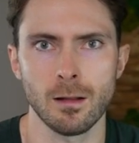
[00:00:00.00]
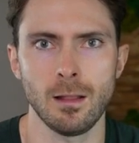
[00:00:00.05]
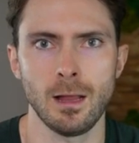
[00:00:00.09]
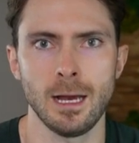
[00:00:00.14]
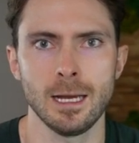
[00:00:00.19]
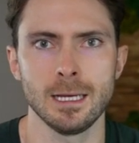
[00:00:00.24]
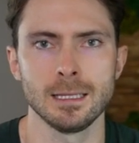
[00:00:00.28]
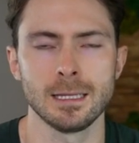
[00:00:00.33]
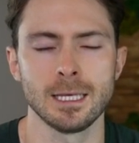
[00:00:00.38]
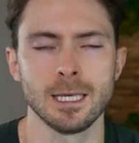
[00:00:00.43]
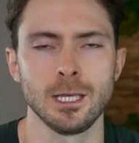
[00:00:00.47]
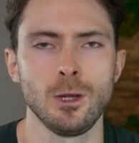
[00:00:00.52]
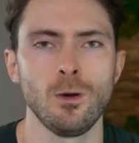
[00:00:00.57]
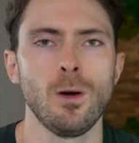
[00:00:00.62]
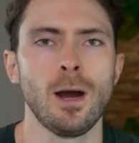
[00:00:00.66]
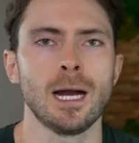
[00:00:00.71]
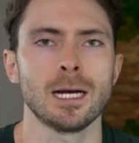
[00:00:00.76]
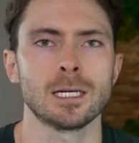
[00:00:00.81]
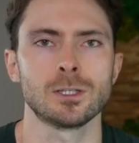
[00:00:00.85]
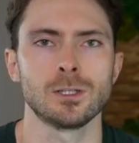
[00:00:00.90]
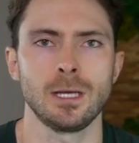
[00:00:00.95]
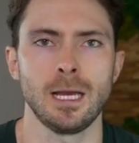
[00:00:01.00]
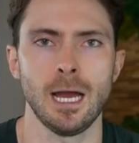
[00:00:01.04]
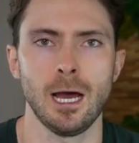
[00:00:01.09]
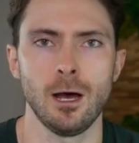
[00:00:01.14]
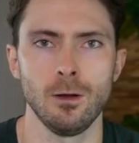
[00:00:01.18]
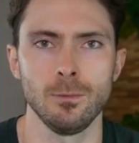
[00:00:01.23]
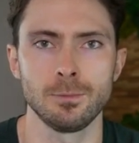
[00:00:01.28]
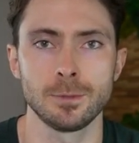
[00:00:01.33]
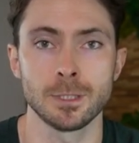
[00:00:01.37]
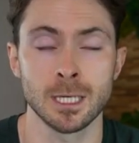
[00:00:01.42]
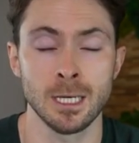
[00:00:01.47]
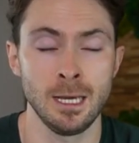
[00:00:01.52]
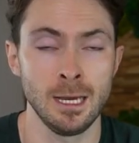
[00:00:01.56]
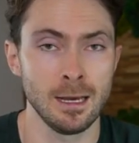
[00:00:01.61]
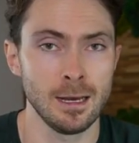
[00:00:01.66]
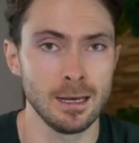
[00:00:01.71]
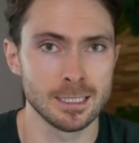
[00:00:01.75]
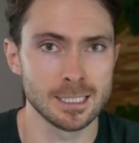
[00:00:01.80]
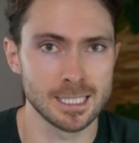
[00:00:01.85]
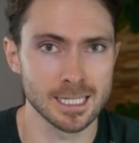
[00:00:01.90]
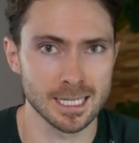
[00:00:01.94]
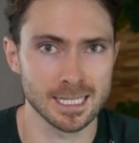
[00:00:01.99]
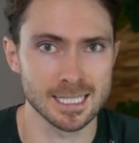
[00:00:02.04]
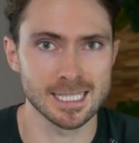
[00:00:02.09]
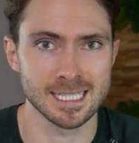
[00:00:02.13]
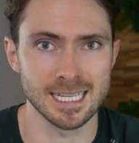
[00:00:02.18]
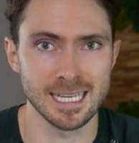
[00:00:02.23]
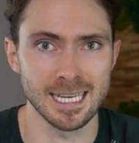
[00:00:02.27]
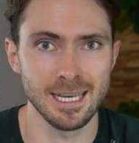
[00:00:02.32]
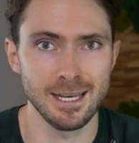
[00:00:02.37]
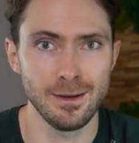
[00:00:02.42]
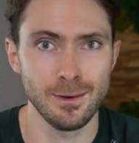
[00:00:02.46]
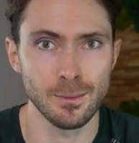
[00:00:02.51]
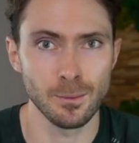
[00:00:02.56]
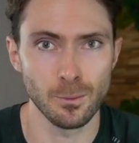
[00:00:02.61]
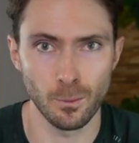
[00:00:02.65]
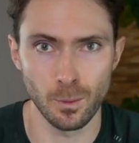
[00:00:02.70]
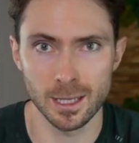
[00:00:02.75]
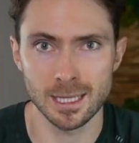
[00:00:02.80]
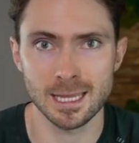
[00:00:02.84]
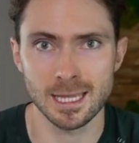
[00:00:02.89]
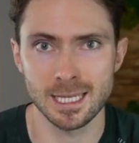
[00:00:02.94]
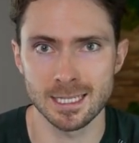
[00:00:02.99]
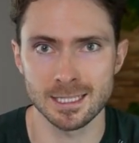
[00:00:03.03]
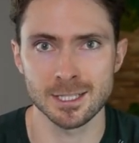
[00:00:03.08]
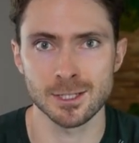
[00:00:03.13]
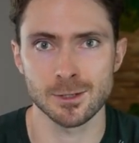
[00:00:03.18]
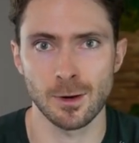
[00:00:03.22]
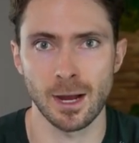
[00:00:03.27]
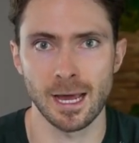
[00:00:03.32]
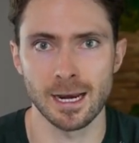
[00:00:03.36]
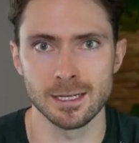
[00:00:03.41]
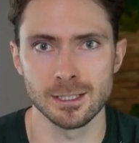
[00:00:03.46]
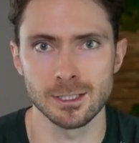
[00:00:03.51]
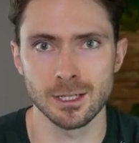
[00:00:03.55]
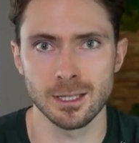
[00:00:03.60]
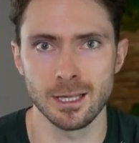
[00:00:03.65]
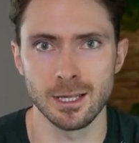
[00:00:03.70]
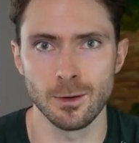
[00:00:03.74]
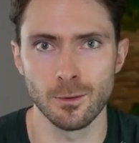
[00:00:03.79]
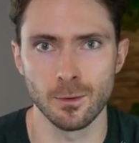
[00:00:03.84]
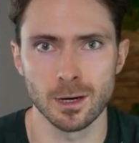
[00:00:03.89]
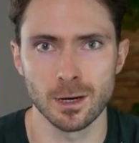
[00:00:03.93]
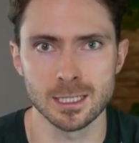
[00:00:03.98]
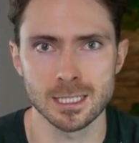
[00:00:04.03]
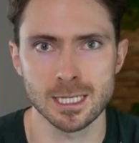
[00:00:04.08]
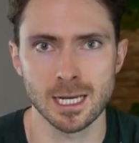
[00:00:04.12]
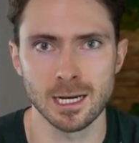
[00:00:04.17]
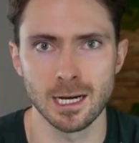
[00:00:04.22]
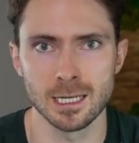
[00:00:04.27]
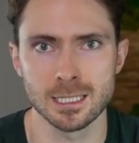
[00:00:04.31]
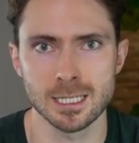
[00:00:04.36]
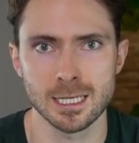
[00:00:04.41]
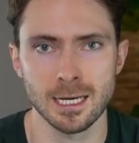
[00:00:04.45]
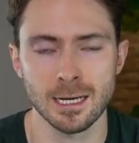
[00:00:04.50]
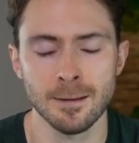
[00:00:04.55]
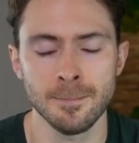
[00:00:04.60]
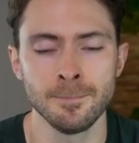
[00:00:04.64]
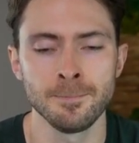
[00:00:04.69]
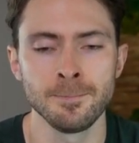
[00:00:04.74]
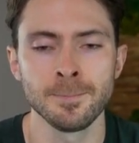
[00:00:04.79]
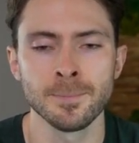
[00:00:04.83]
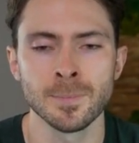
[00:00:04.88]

client that you actually helped succeed with this strategy that you're discussing.